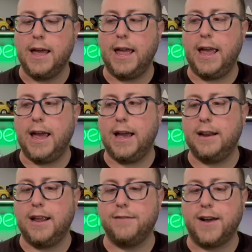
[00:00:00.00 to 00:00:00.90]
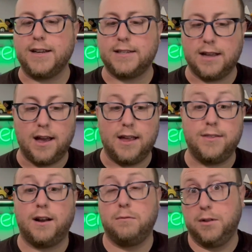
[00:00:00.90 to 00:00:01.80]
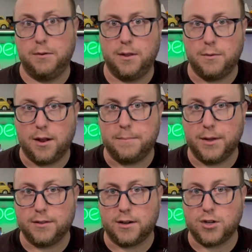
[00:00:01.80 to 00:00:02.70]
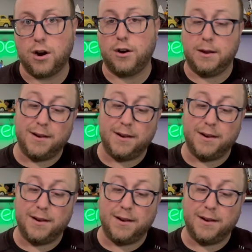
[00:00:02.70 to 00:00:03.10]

And if I decide that I really, really want to build an Atari,